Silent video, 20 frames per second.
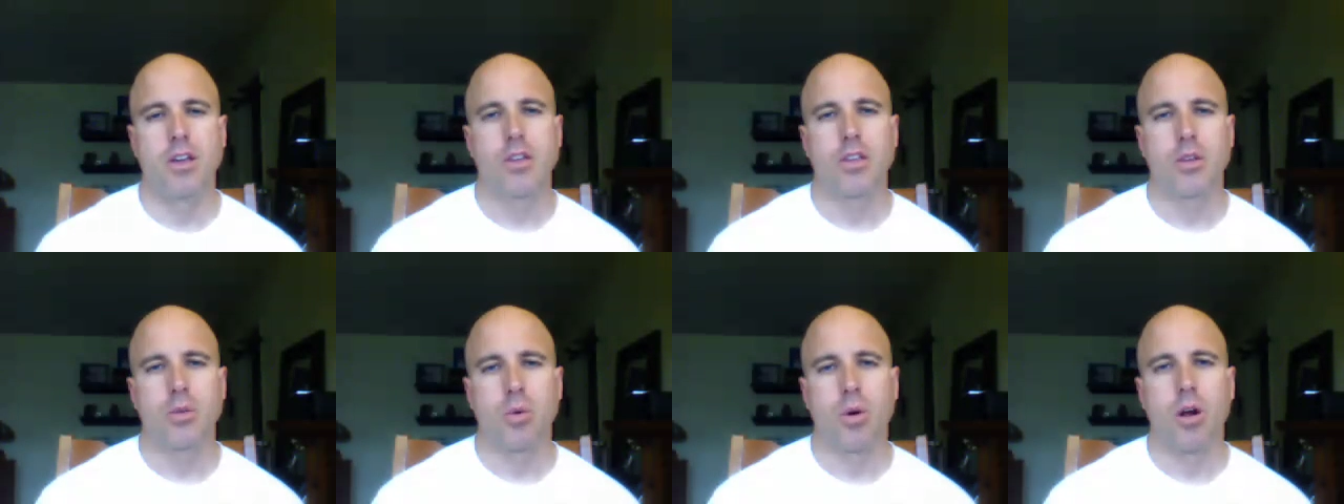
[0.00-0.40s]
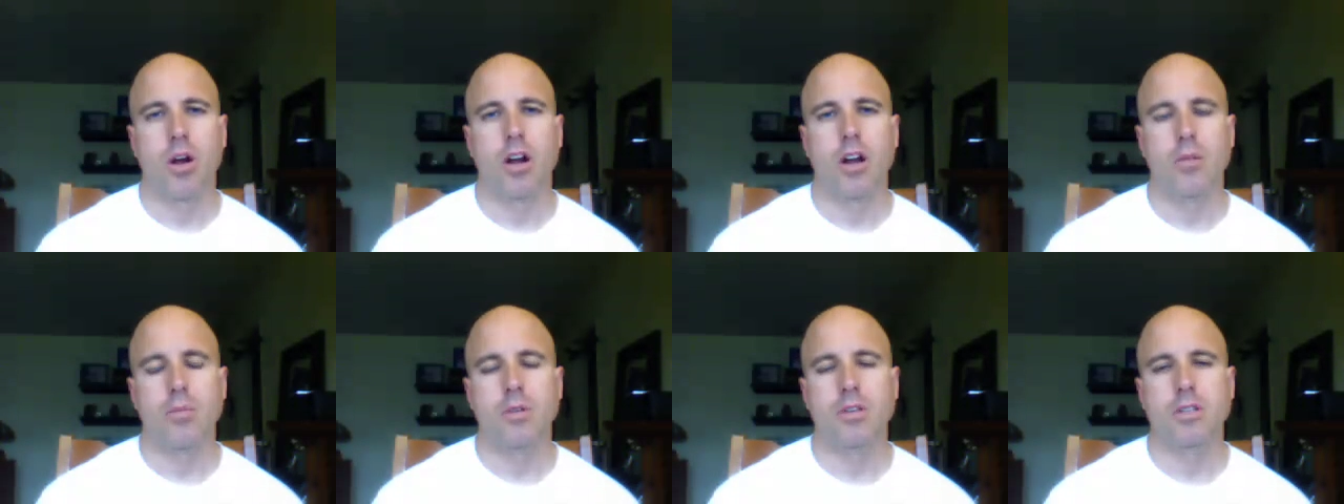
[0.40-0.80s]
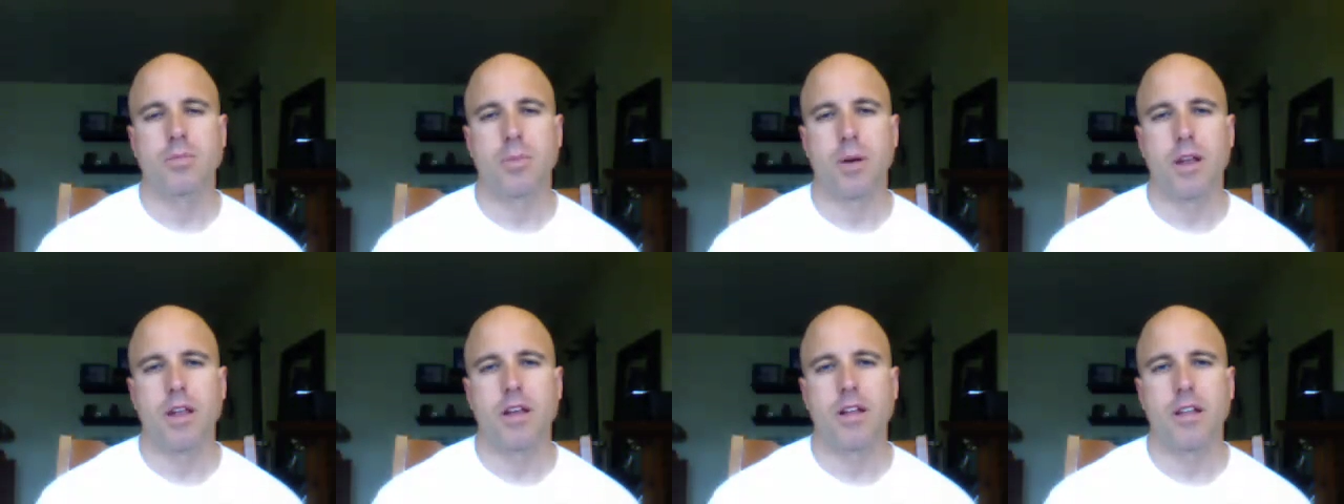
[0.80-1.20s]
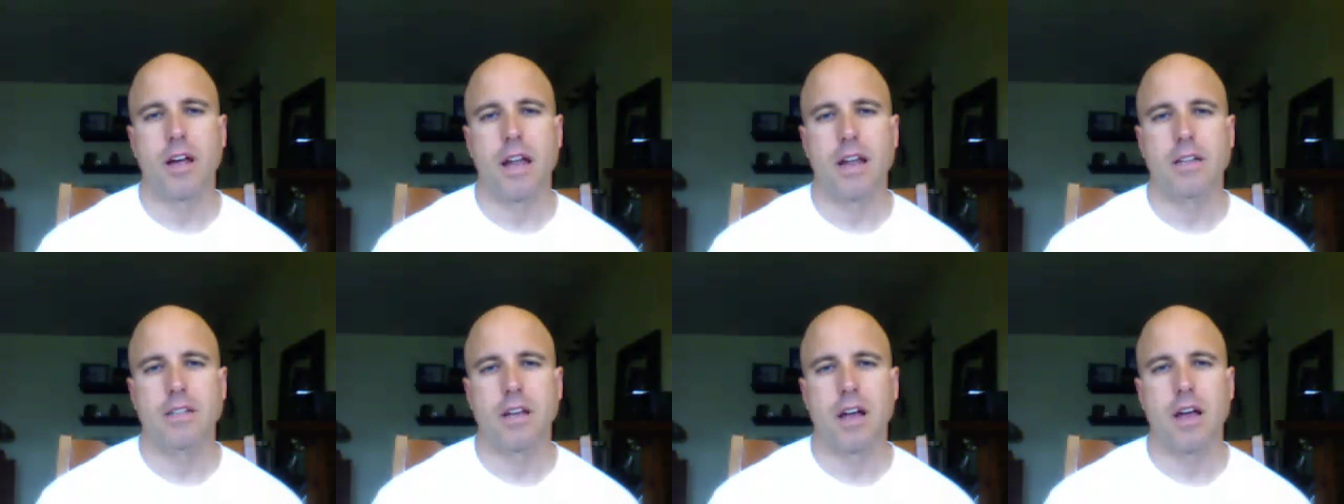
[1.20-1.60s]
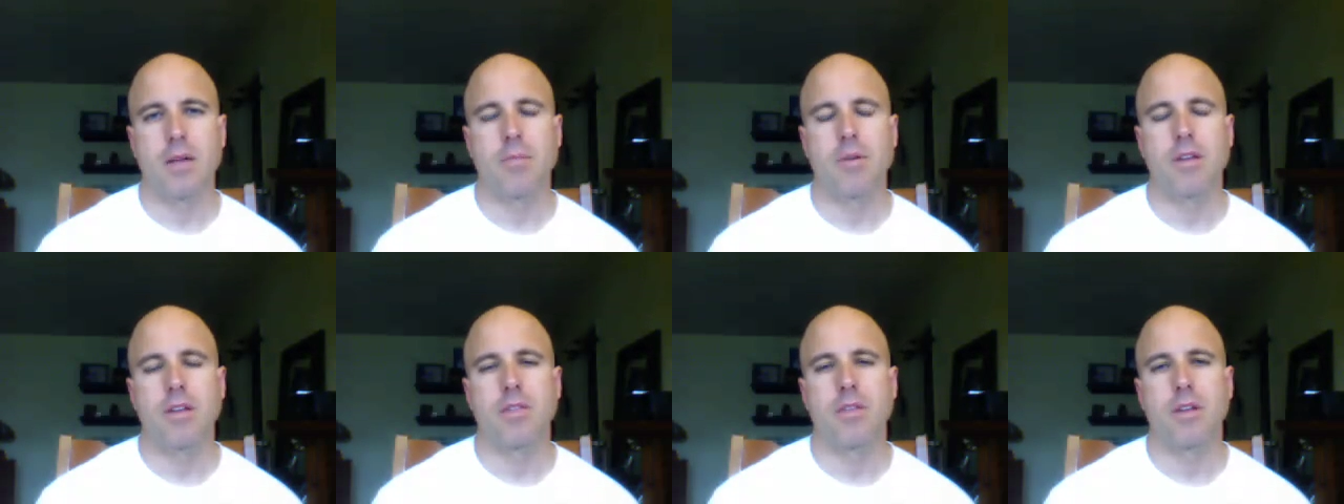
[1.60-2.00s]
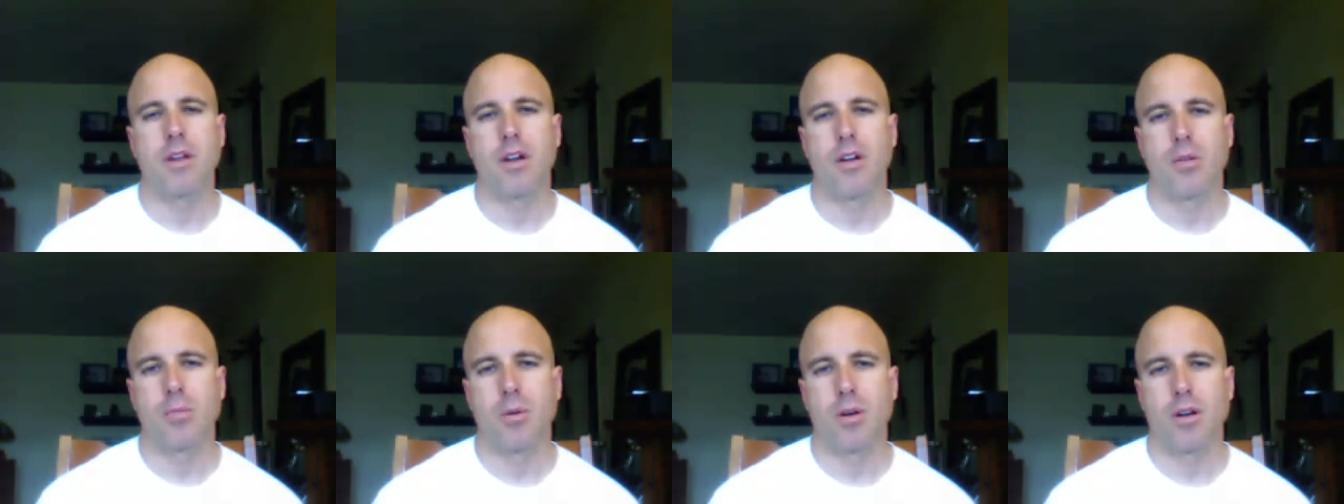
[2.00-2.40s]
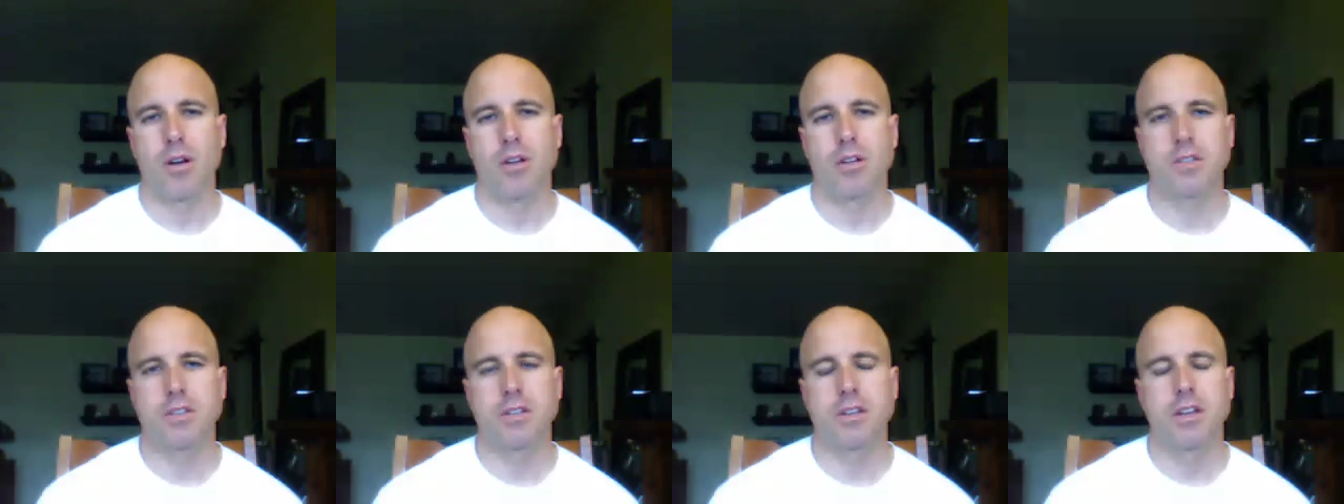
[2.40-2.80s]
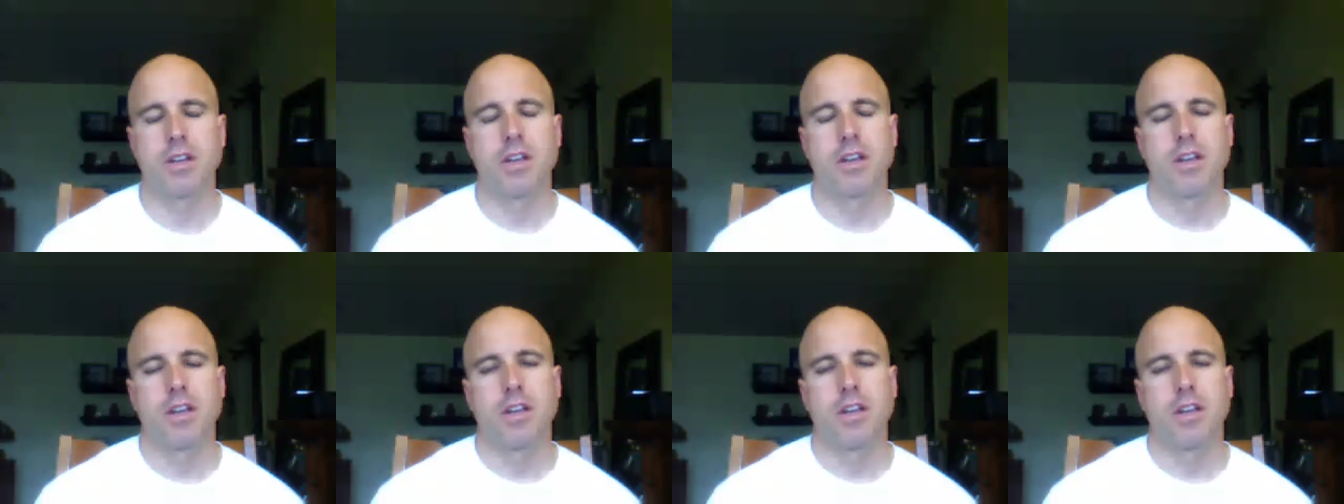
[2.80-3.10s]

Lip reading: you are going to be spending a lot of time in the aero bars.